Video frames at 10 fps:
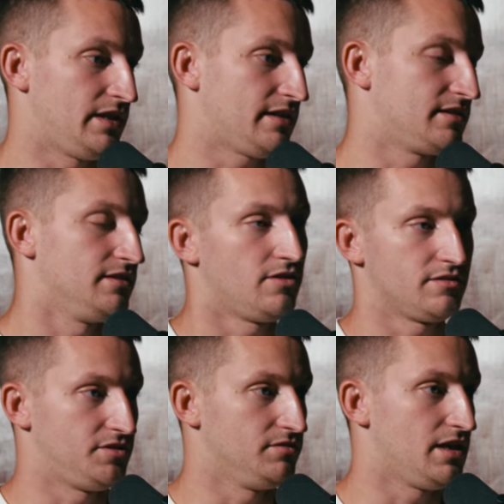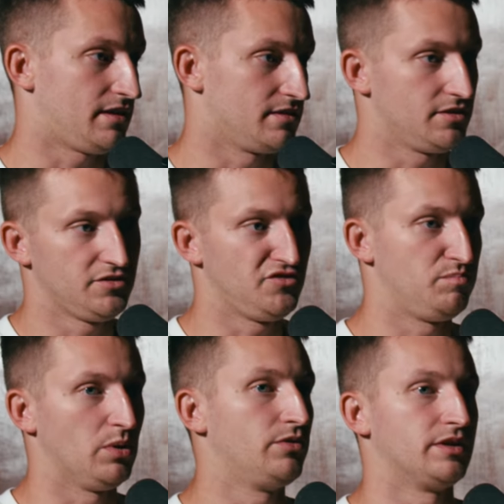XLRs you like until you've
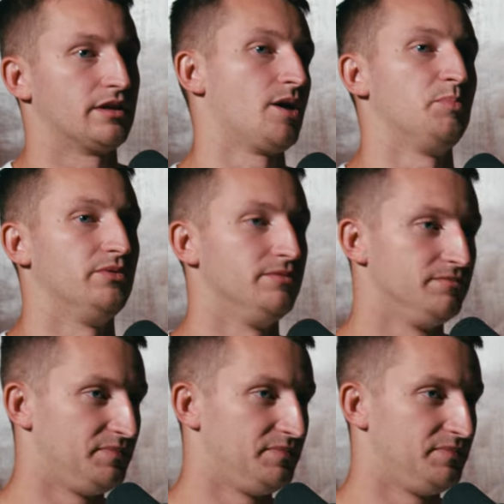broken a couple.